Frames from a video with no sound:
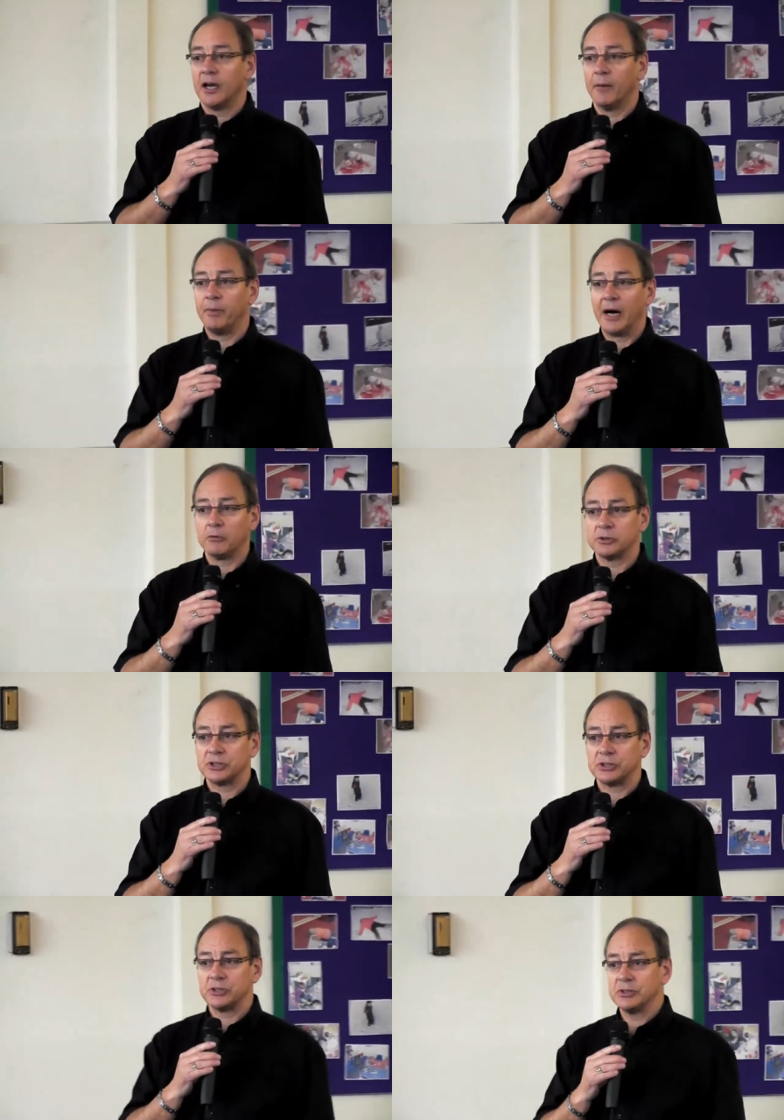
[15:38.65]

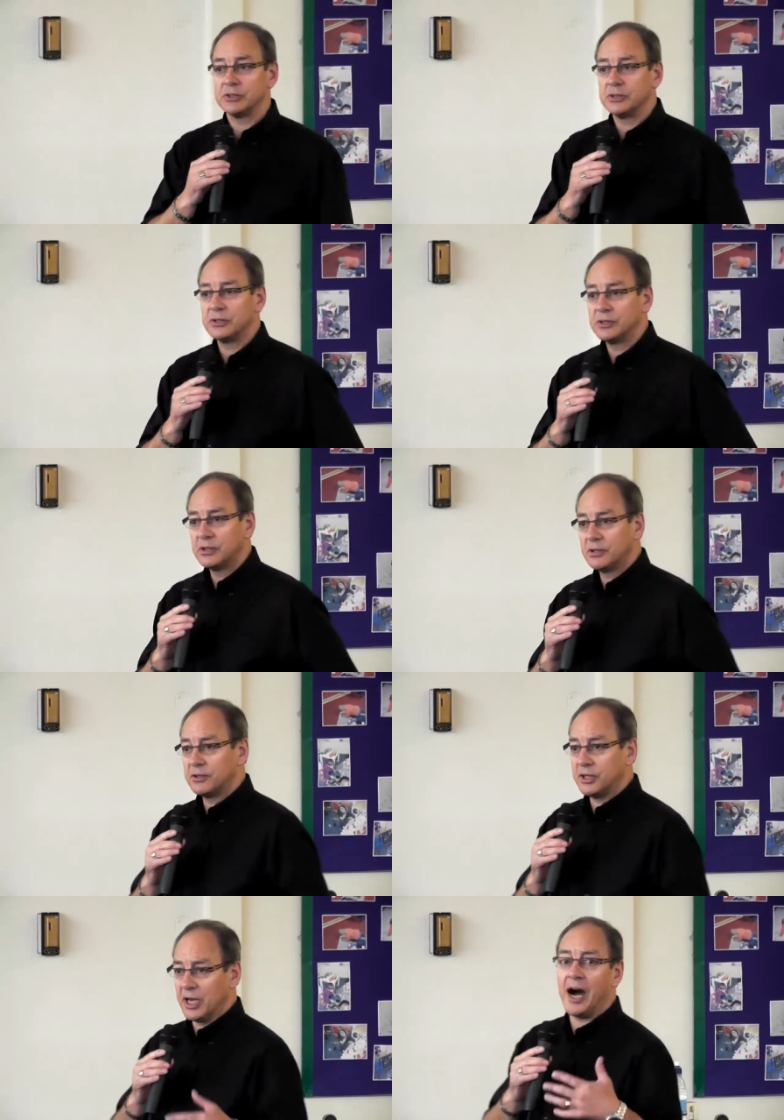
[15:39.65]
about
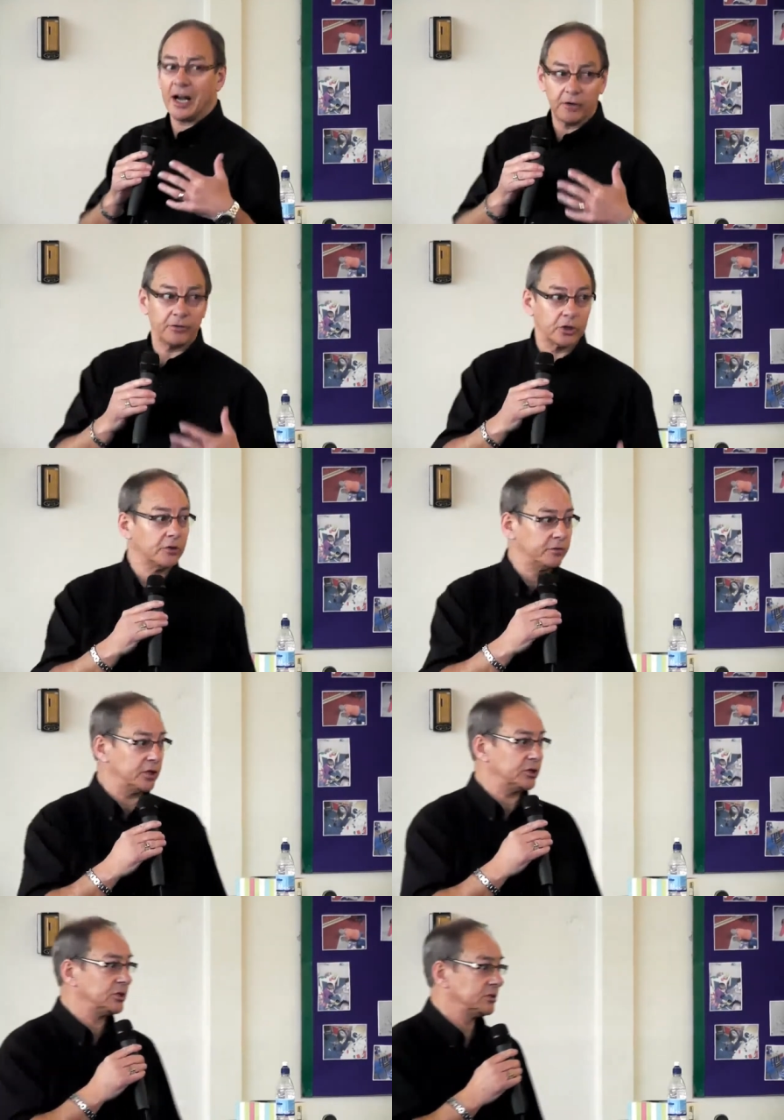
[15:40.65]
the Ark of the
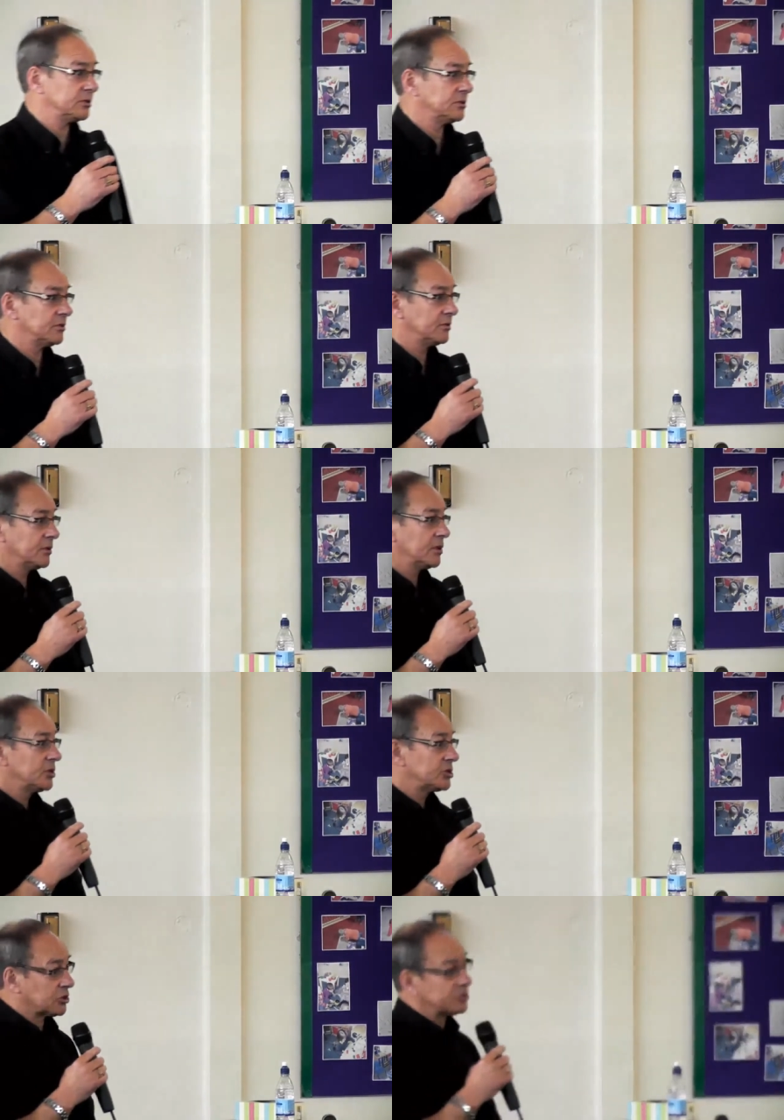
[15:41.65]
Covenant.
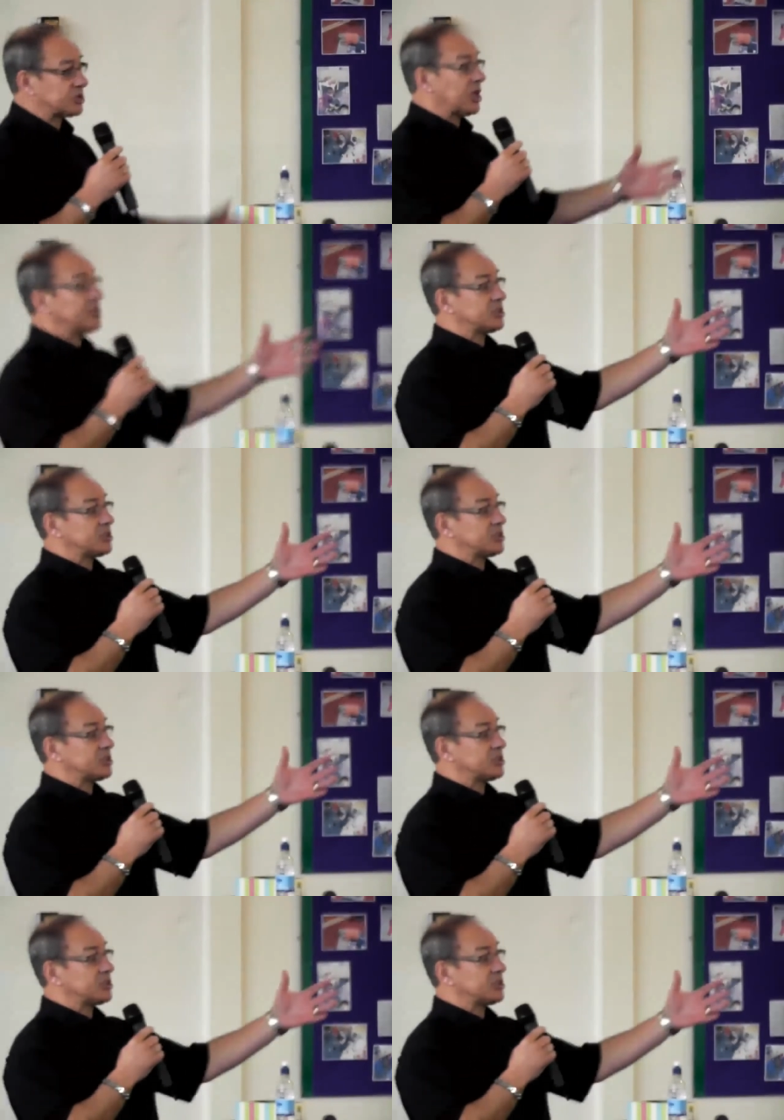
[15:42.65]
Some say